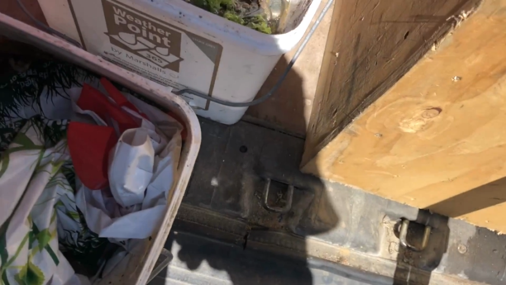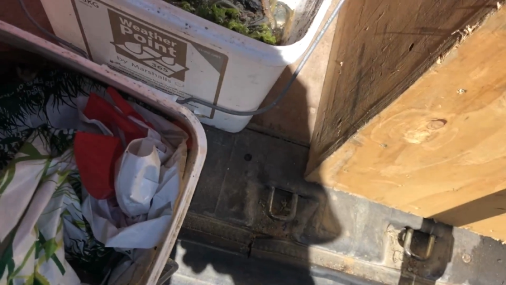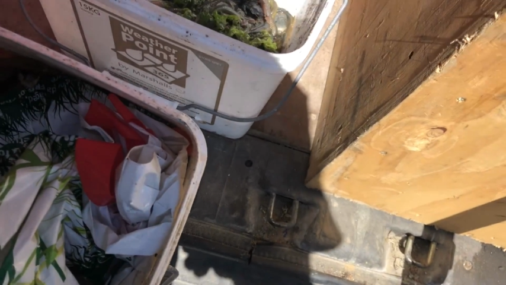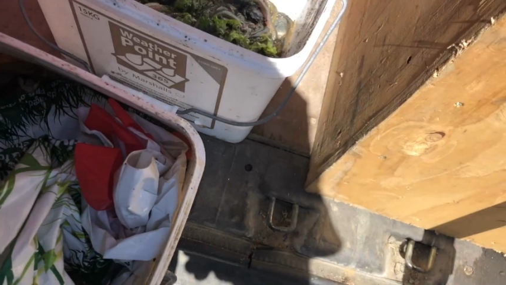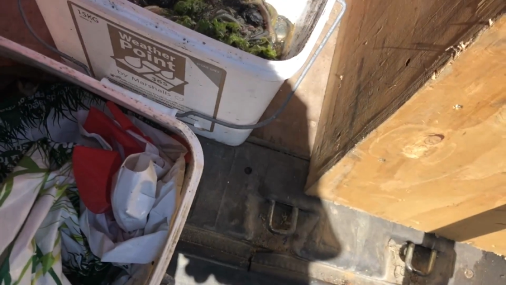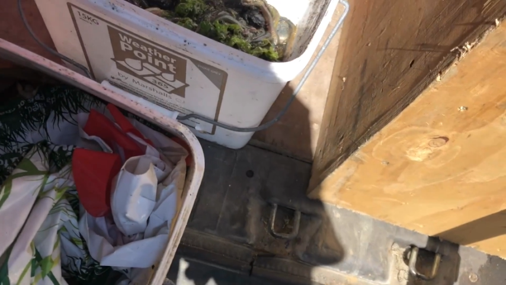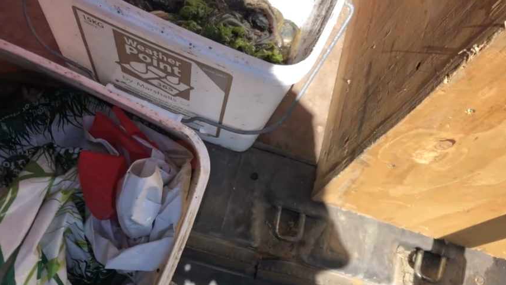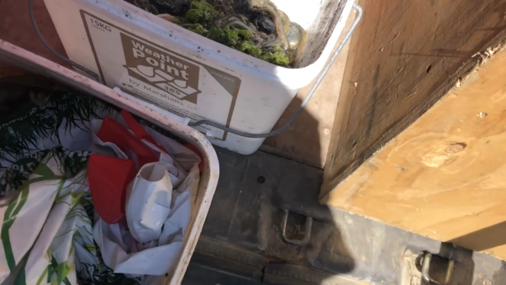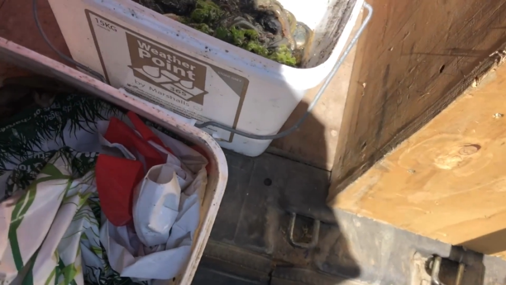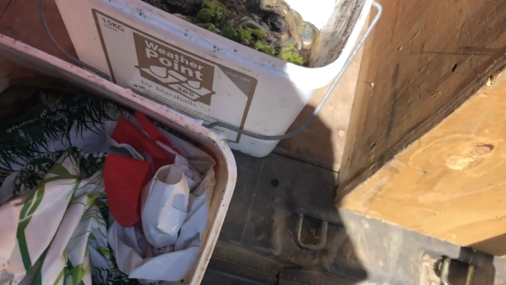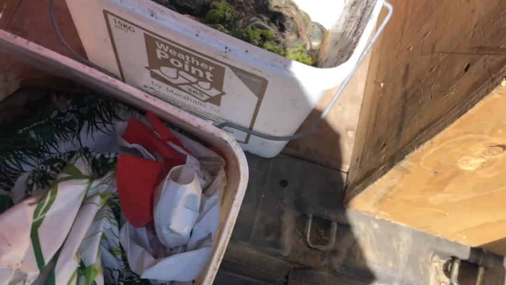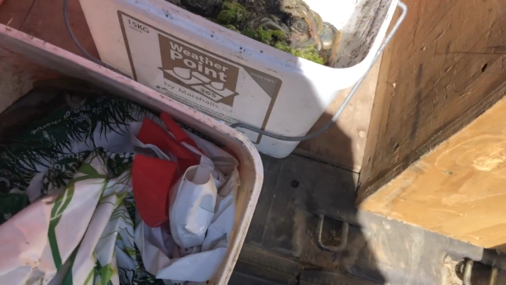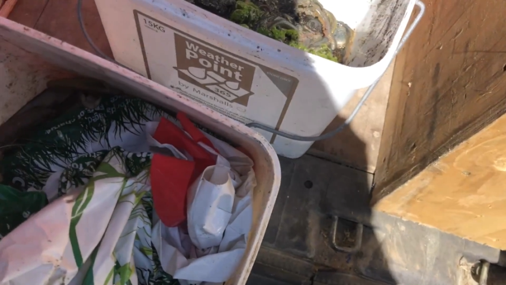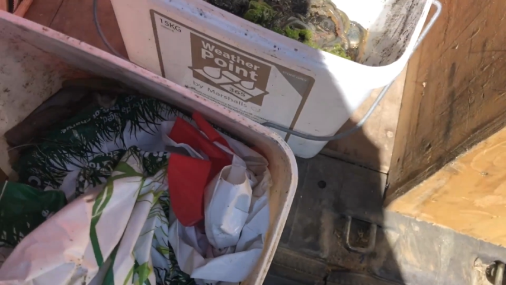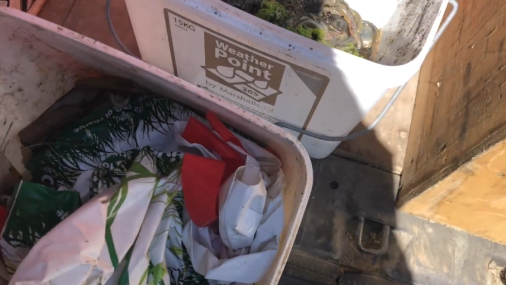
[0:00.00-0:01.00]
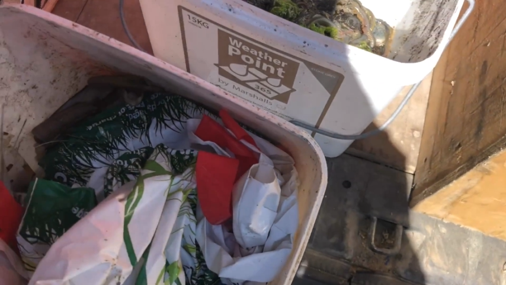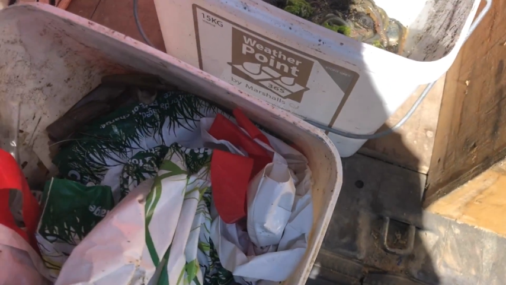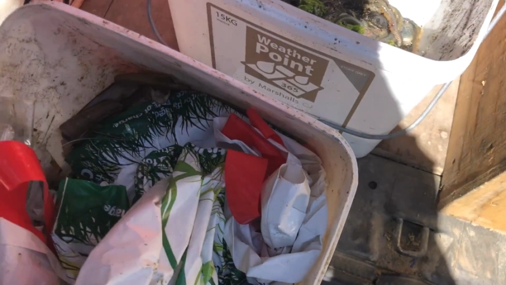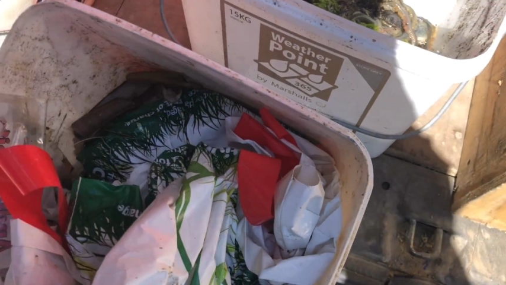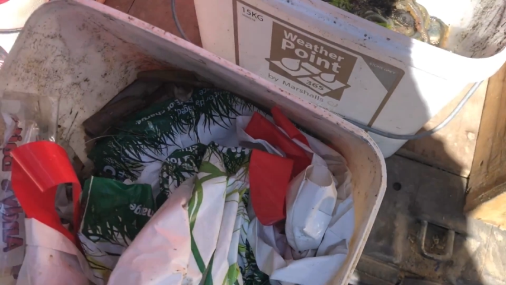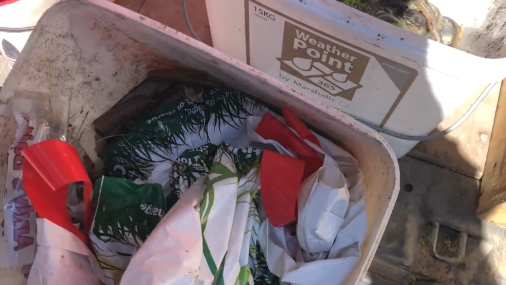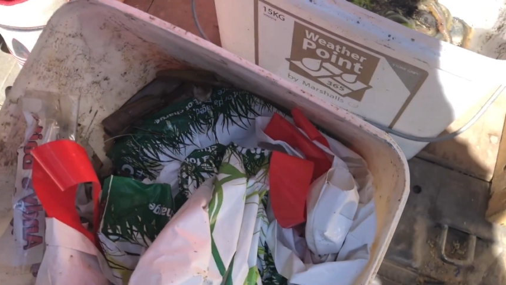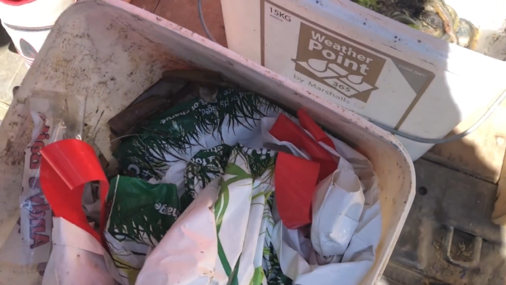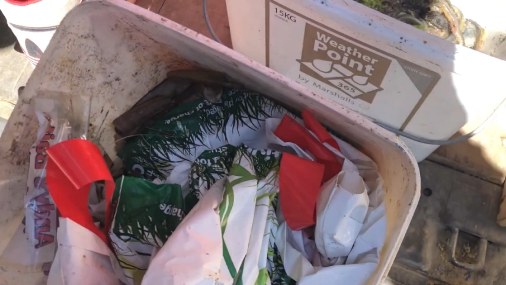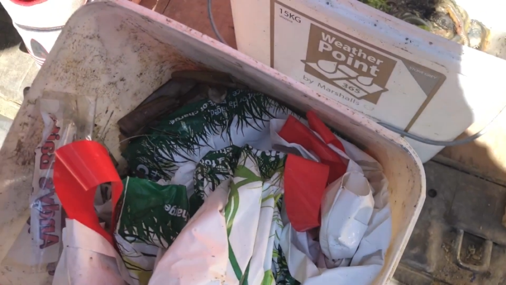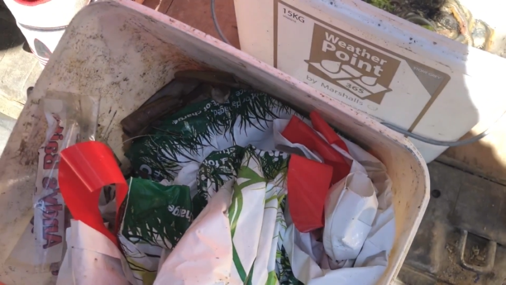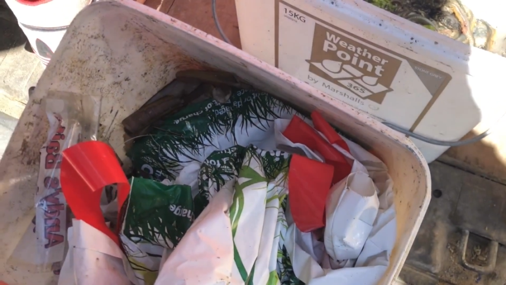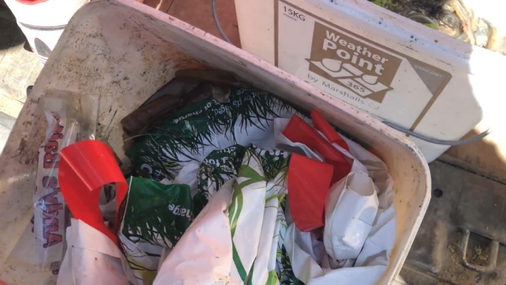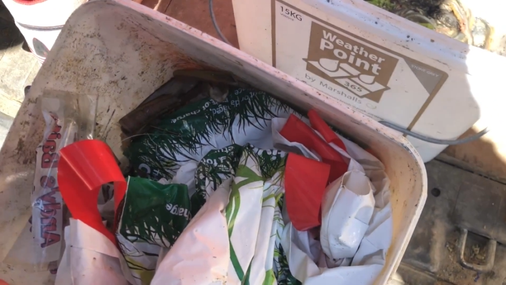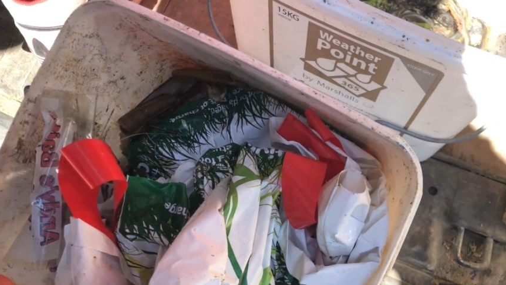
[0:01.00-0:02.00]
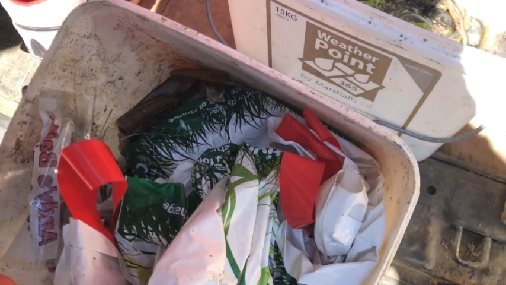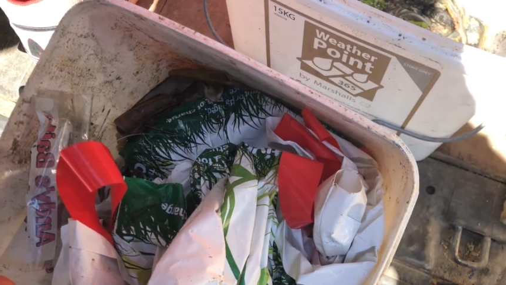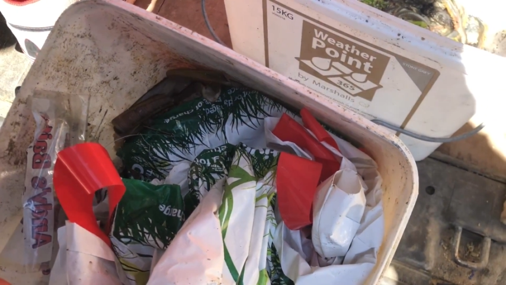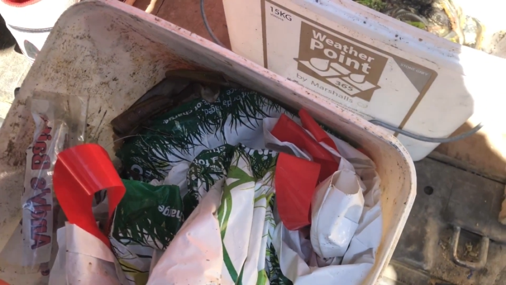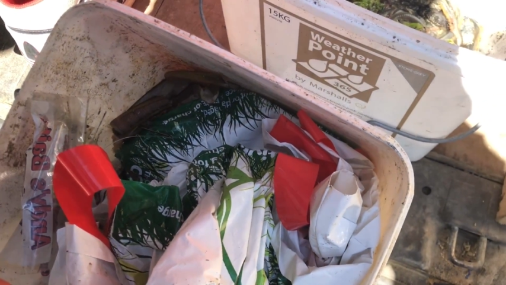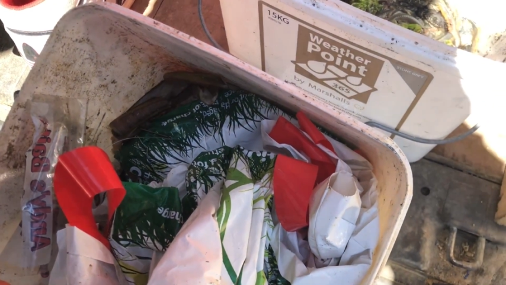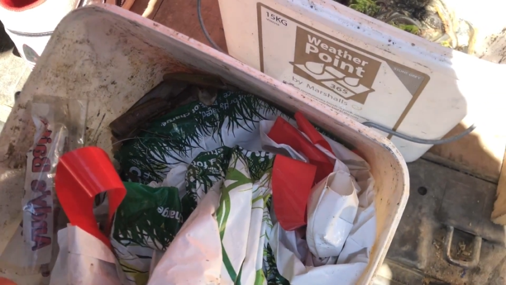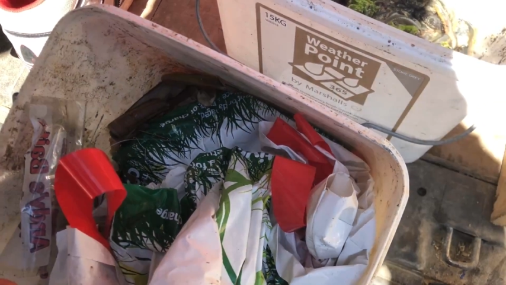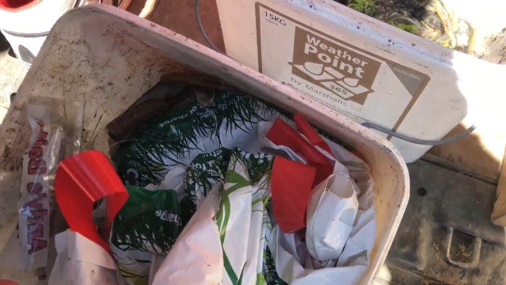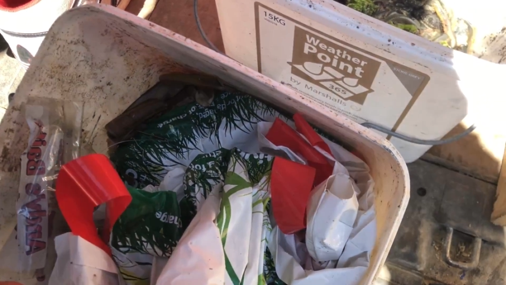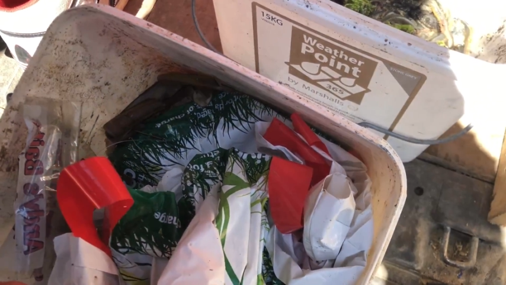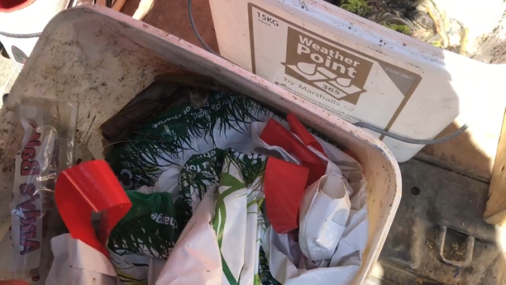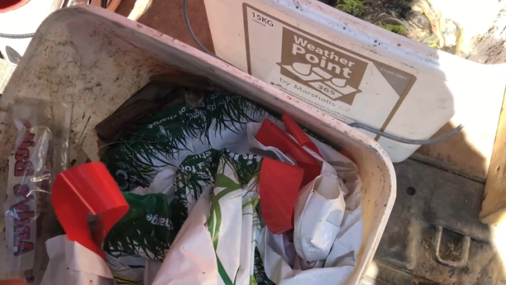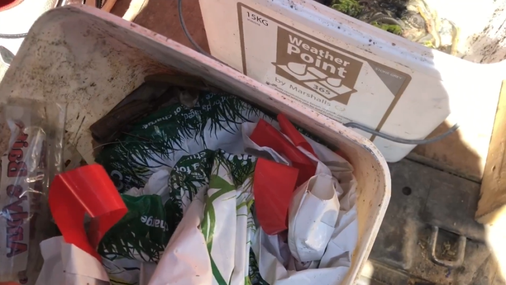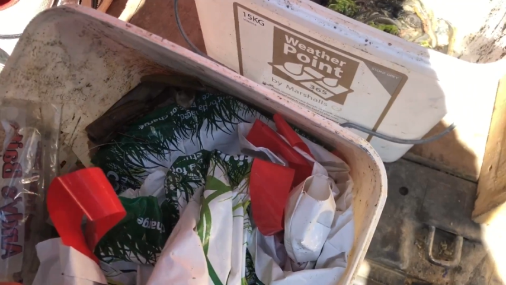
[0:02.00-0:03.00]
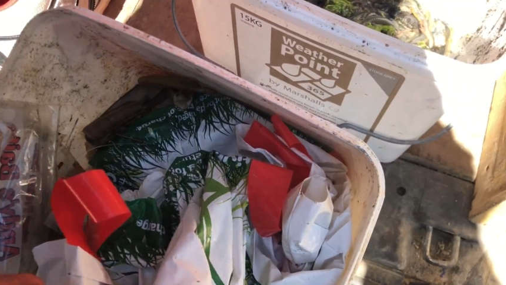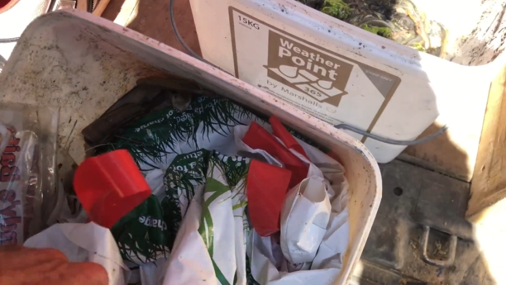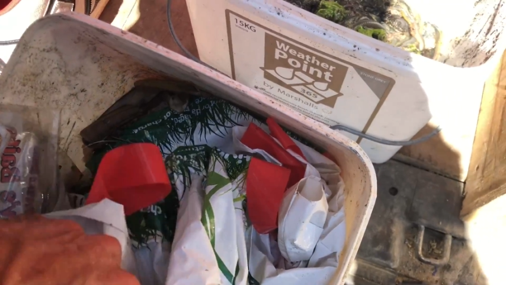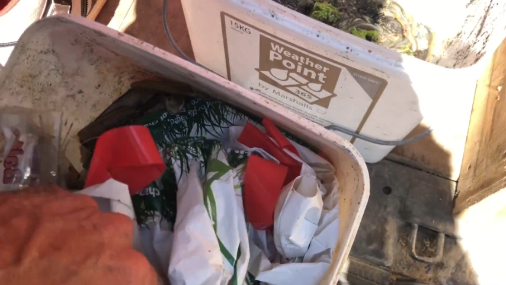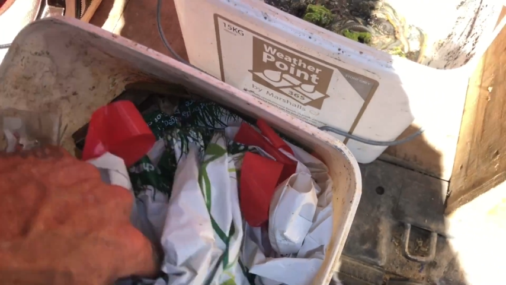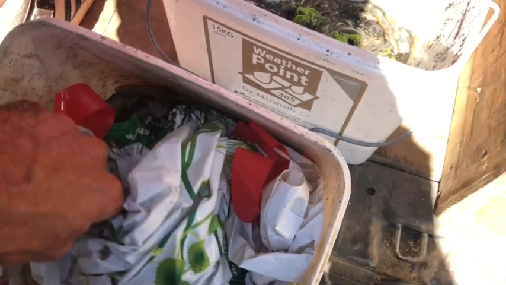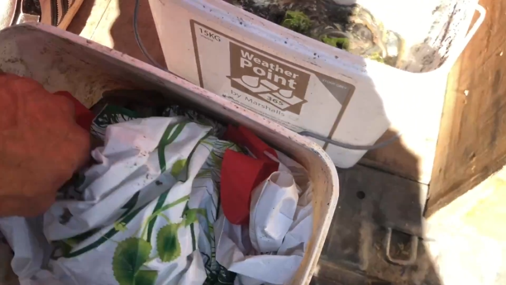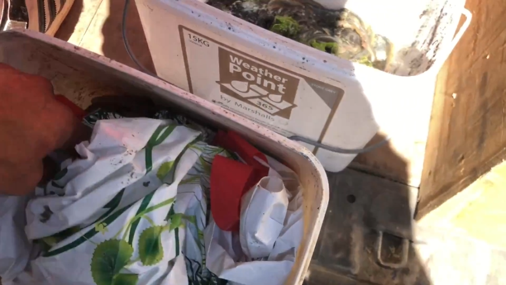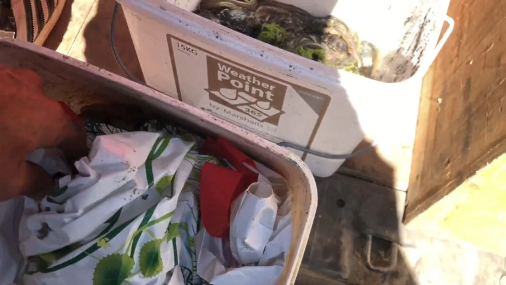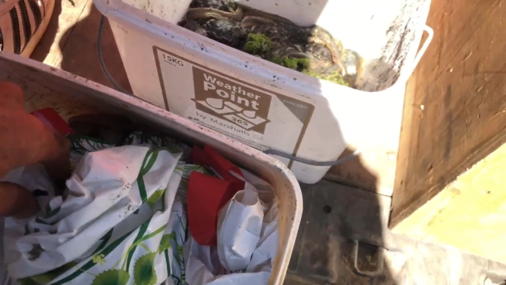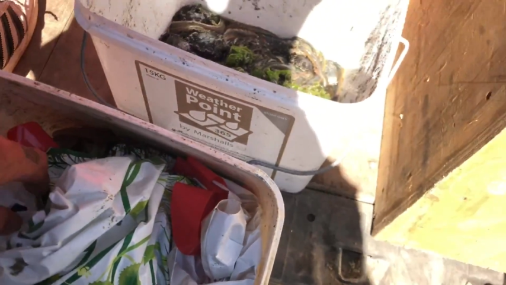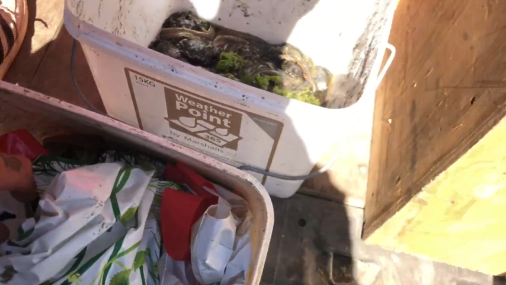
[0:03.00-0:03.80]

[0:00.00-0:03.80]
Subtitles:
(no speaker visible)